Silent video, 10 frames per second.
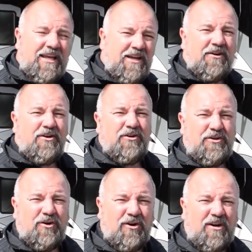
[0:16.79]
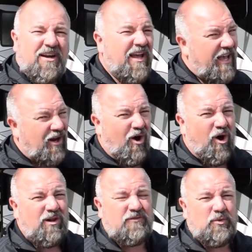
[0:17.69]
here in New York and
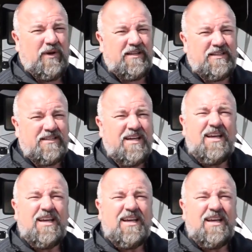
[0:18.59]
all of New England.